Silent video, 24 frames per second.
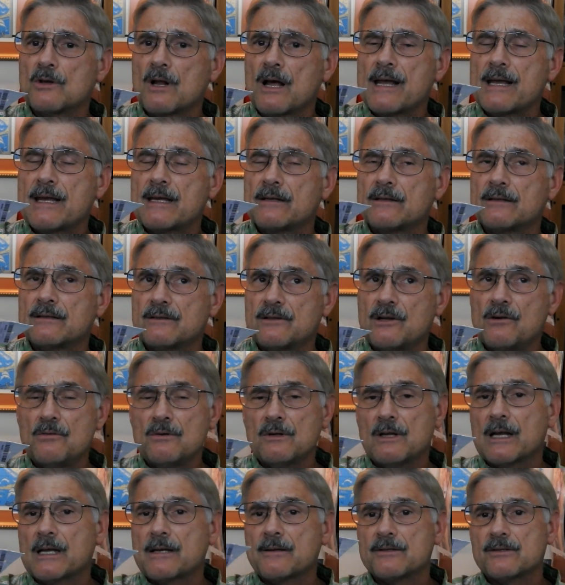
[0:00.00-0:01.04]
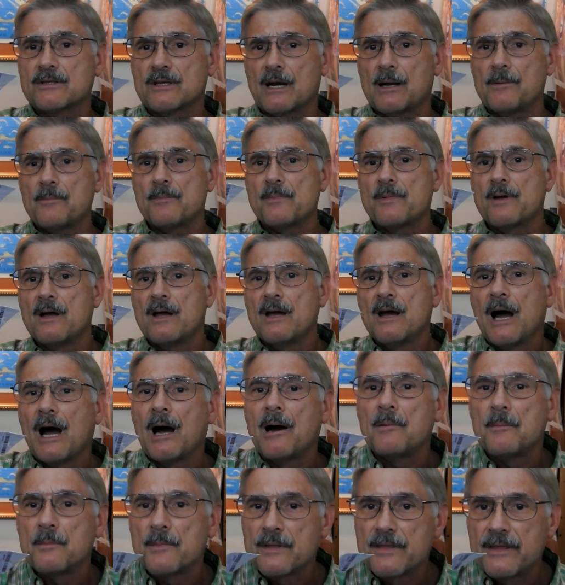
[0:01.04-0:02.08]
you like and don't like. Cause
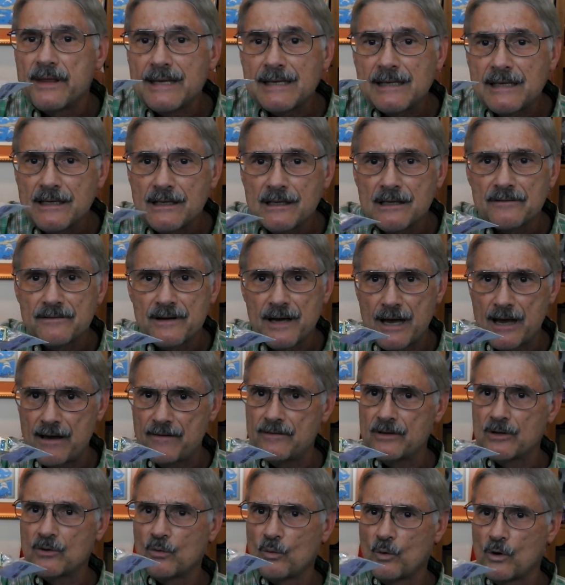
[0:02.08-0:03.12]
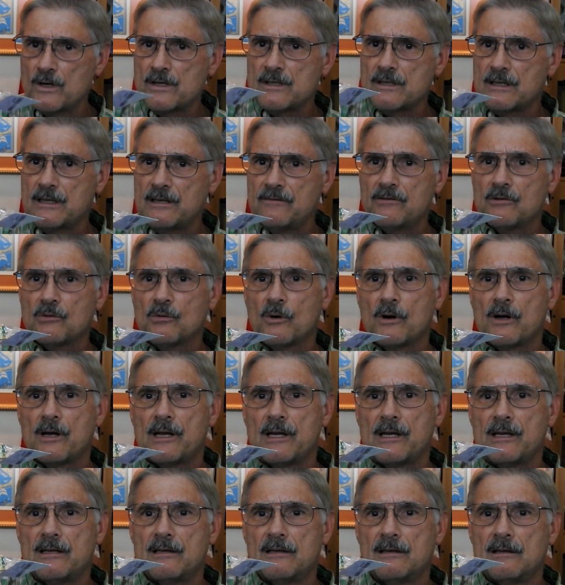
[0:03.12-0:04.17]
I'm thinking of having one
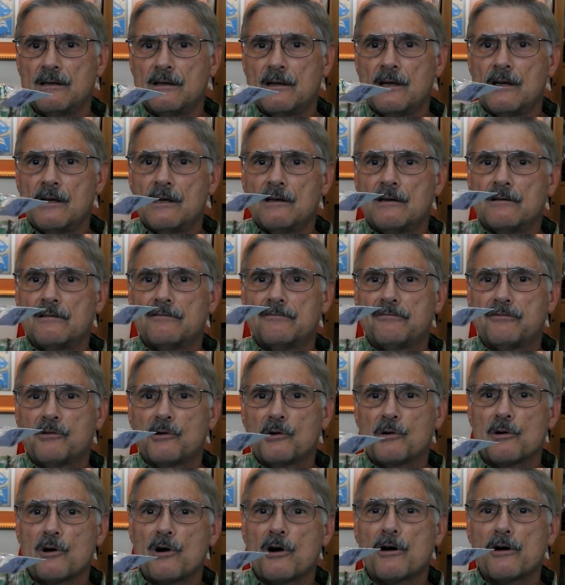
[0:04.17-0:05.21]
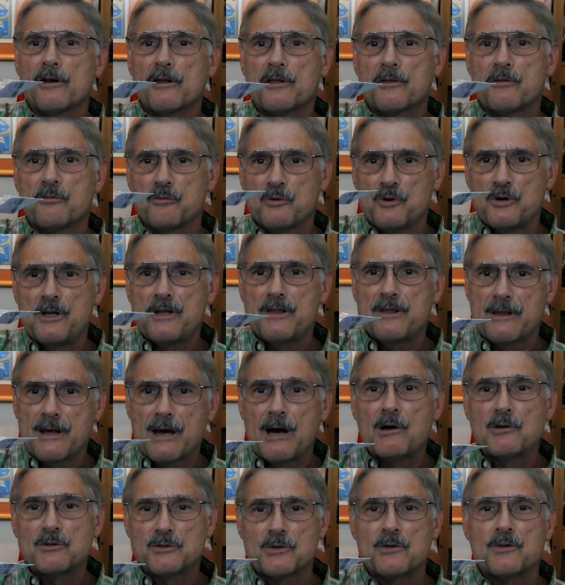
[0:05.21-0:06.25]
giveaway for our
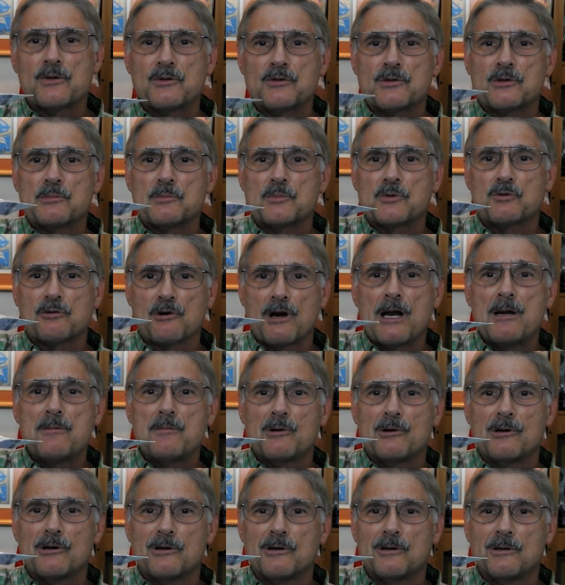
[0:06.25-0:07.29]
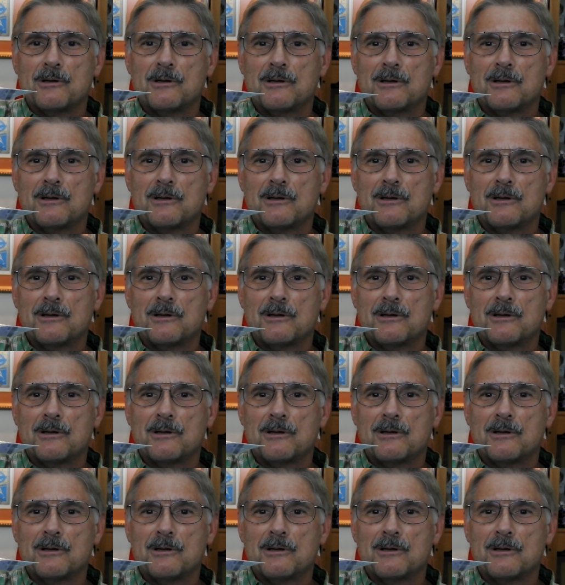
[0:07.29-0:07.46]
3,000th subscriber,